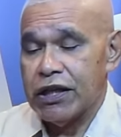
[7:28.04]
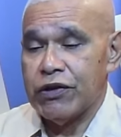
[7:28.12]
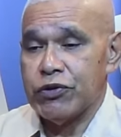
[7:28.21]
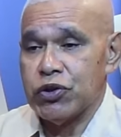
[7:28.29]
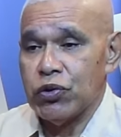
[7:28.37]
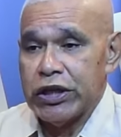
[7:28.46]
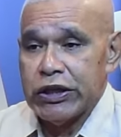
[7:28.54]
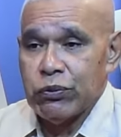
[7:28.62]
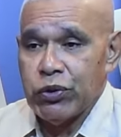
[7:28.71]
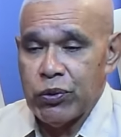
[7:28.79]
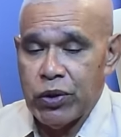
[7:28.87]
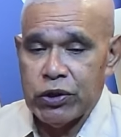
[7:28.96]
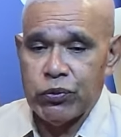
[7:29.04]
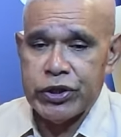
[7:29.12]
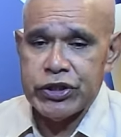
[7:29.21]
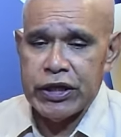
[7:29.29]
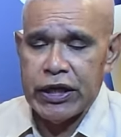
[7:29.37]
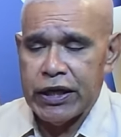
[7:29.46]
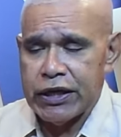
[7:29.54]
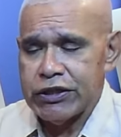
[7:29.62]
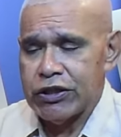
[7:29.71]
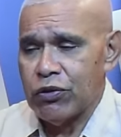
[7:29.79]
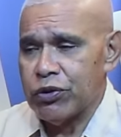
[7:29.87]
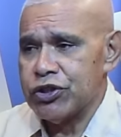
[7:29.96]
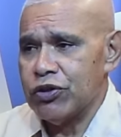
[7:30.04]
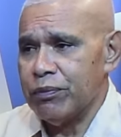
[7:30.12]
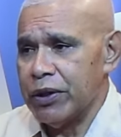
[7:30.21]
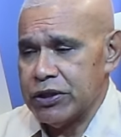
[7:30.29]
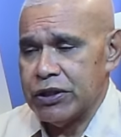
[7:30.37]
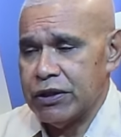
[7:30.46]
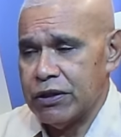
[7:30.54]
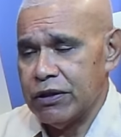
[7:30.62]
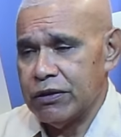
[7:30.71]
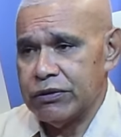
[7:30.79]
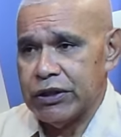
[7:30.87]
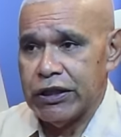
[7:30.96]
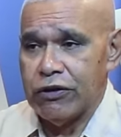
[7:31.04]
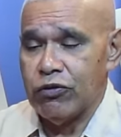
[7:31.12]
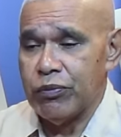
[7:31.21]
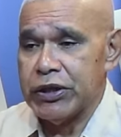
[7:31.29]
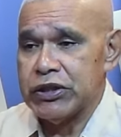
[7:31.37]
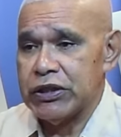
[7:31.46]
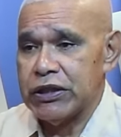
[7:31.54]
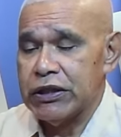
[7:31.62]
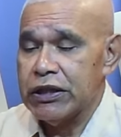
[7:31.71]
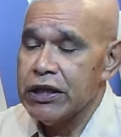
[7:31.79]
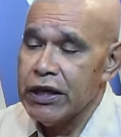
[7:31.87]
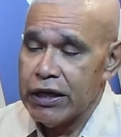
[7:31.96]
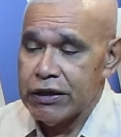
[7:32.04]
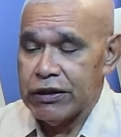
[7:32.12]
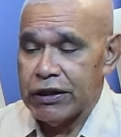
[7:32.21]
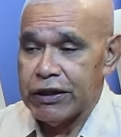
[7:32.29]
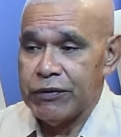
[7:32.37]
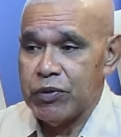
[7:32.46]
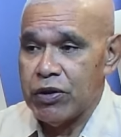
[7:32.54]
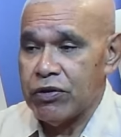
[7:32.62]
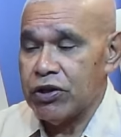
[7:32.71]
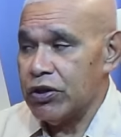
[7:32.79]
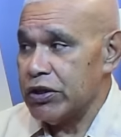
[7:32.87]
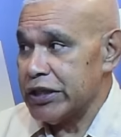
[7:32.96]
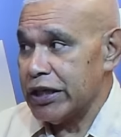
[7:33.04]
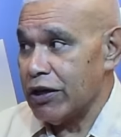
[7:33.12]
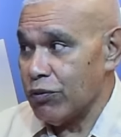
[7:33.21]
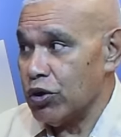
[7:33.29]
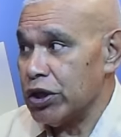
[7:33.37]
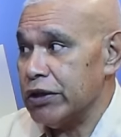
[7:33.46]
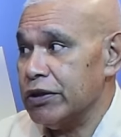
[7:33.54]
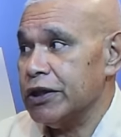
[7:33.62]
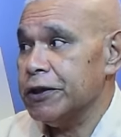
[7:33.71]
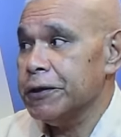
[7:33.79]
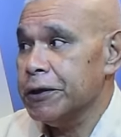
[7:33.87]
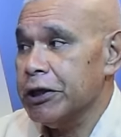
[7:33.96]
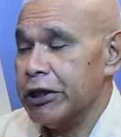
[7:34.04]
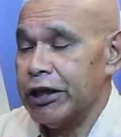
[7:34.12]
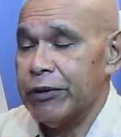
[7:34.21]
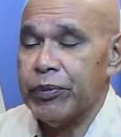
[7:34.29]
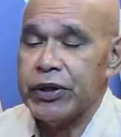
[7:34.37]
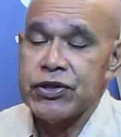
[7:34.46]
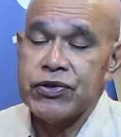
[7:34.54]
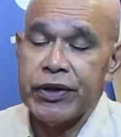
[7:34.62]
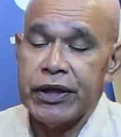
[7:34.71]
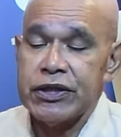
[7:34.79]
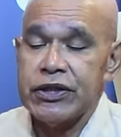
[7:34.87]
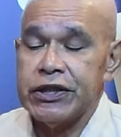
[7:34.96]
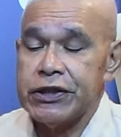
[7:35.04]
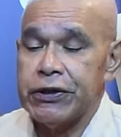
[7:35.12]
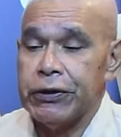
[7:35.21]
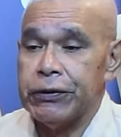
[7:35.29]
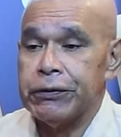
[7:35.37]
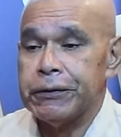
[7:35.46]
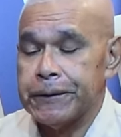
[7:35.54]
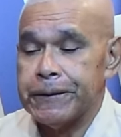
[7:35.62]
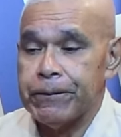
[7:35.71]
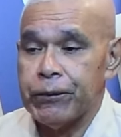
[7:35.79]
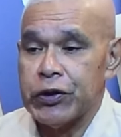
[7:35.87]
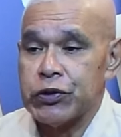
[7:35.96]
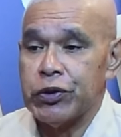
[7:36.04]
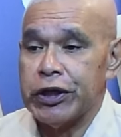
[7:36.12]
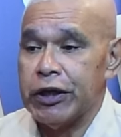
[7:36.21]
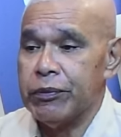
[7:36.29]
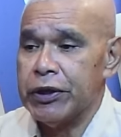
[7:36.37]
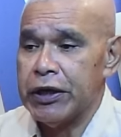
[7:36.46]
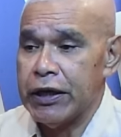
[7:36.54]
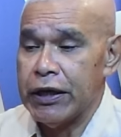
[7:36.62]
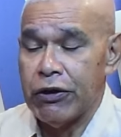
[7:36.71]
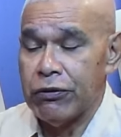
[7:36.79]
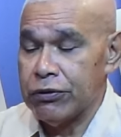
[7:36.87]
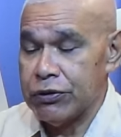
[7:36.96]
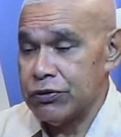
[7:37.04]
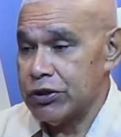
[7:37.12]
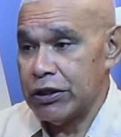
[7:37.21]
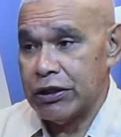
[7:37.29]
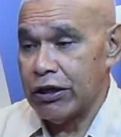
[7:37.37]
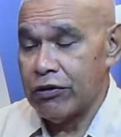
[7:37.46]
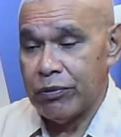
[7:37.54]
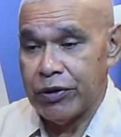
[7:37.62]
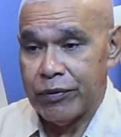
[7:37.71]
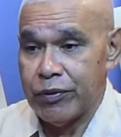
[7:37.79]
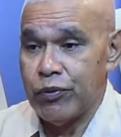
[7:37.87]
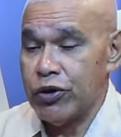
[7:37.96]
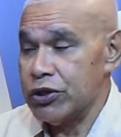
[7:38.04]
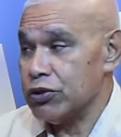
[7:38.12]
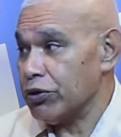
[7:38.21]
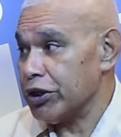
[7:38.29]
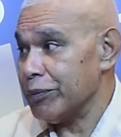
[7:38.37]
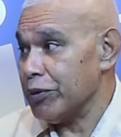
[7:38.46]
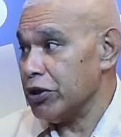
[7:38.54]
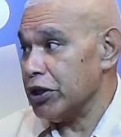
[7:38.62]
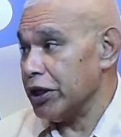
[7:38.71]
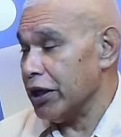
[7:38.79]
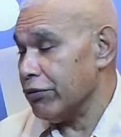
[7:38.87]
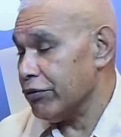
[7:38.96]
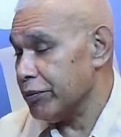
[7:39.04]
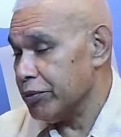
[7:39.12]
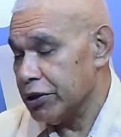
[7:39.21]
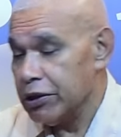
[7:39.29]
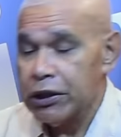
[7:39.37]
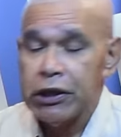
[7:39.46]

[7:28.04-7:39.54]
There was only one question I asked, what's your budget? He said, no budget. I said, give me 3 days and I'll work out a campaign strategy. So that's what happened. And now you see the yellow ribbon, everybody's talking about the yellow ribbon.